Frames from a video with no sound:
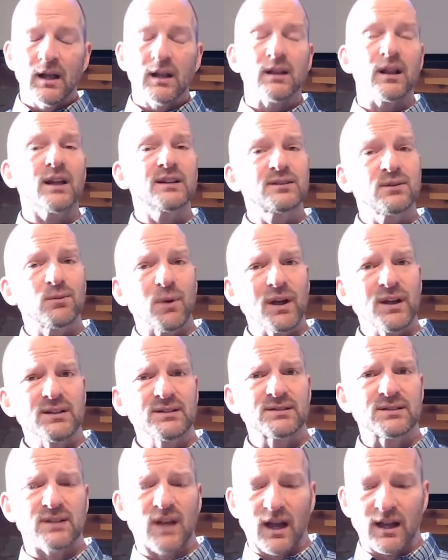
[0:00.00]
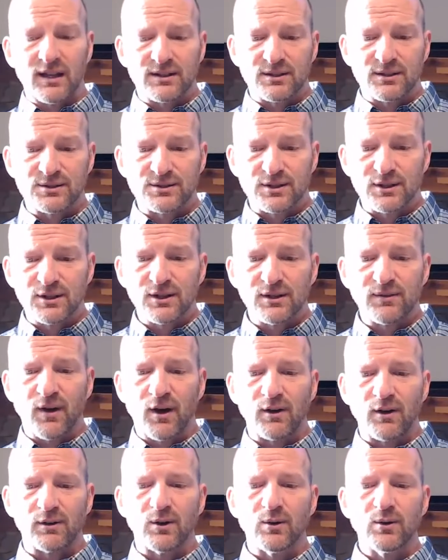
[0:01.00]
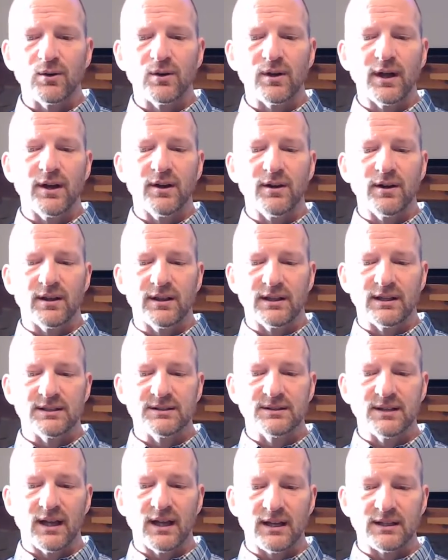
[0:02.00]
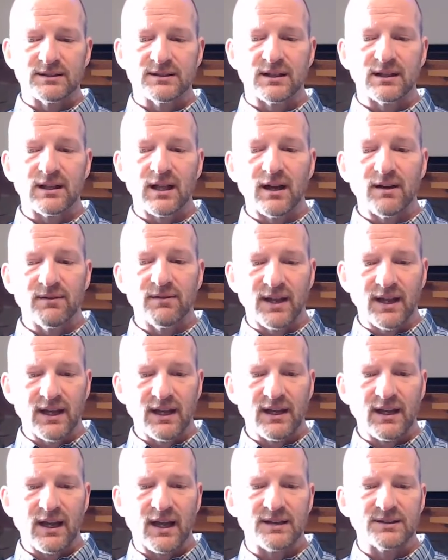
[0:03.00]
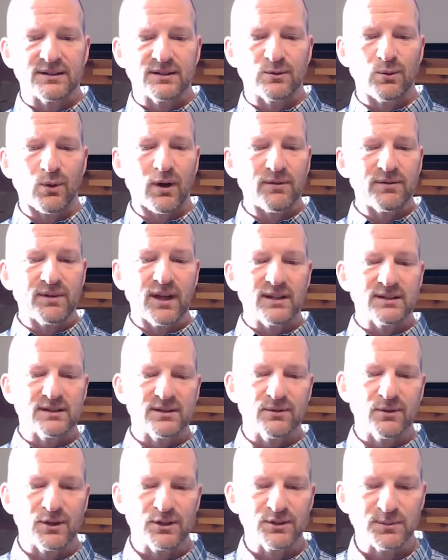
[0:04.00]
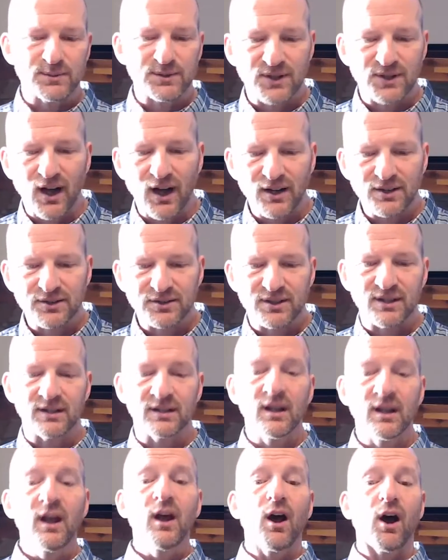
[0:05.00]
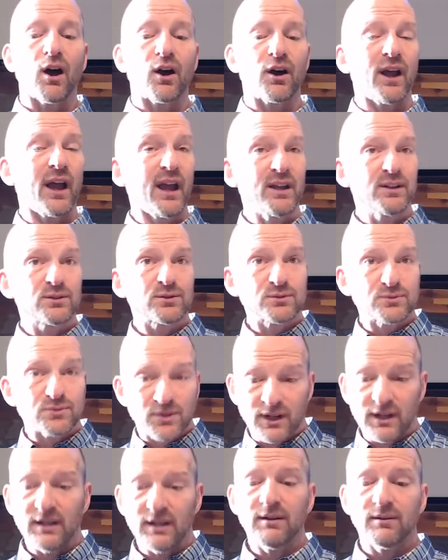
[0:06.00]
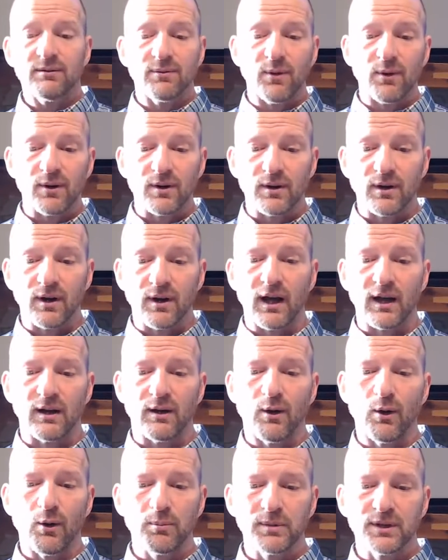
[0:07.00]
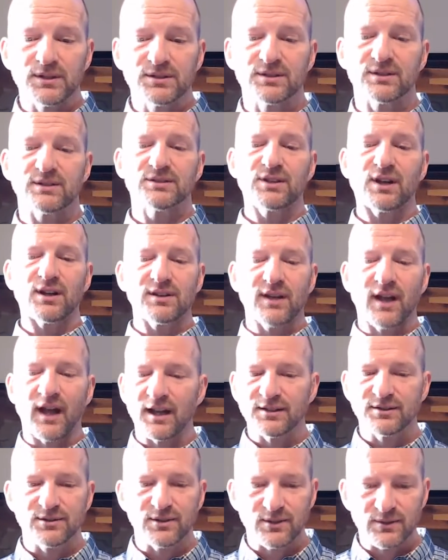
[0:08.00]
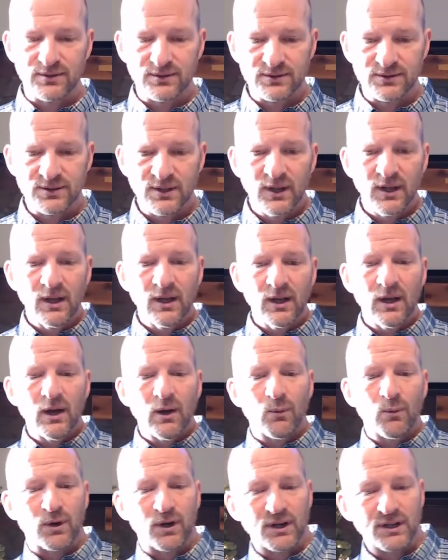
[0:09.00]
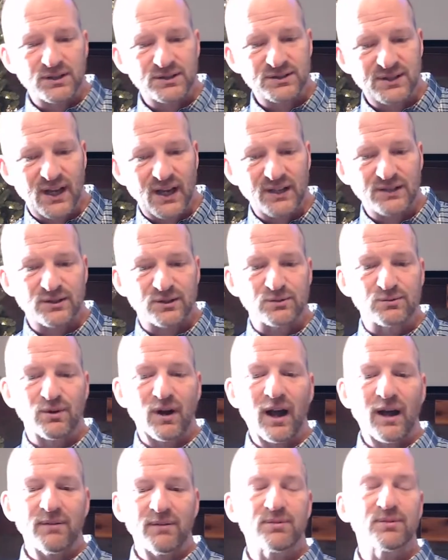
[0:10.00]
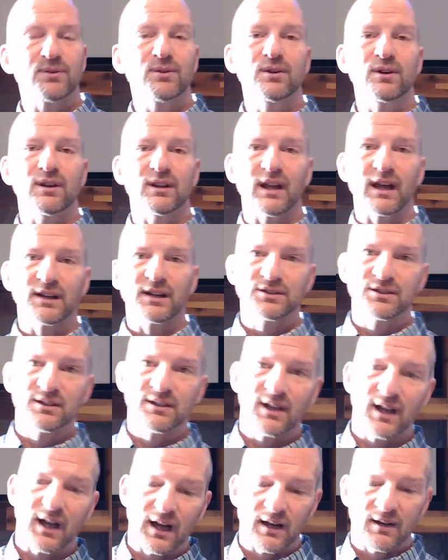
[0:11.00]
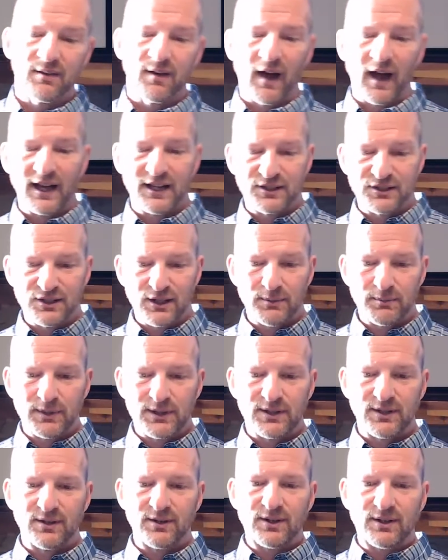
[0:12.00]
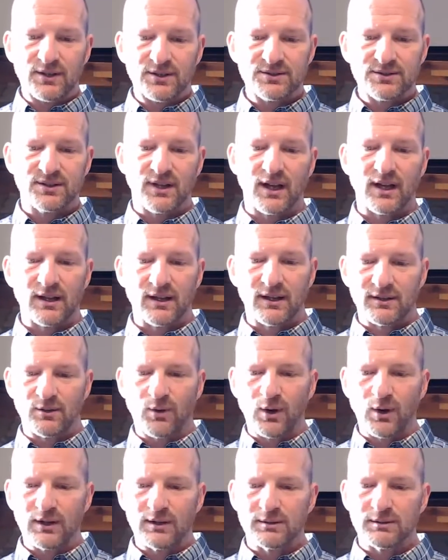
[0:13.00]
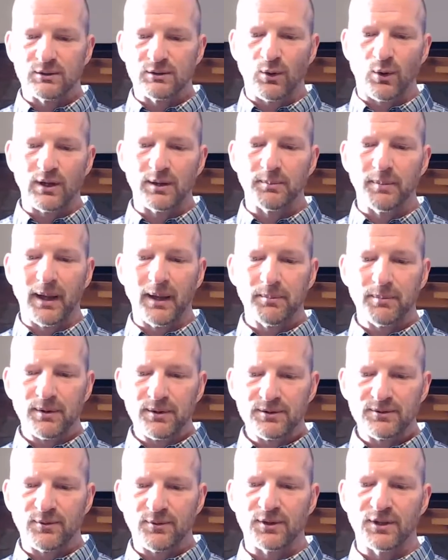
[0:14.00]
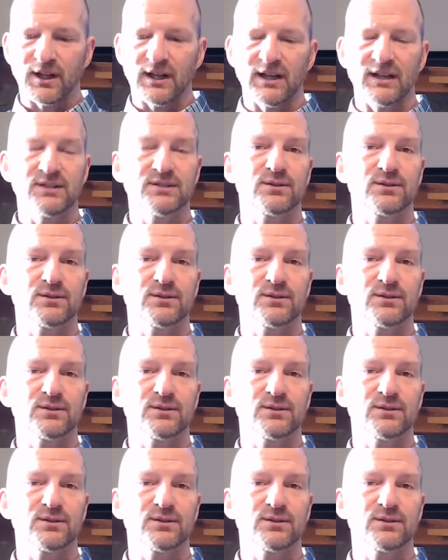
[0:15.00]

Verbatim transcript: Lots of ways uh, to serve our local area these days. Love Inc. has a 12 Days of Christmas auction, our Angel Tree for uh, homeless Shelton High students, we're going to stage a drive-through collection of hygiene materials uh, and toilet, toilet, papers for needy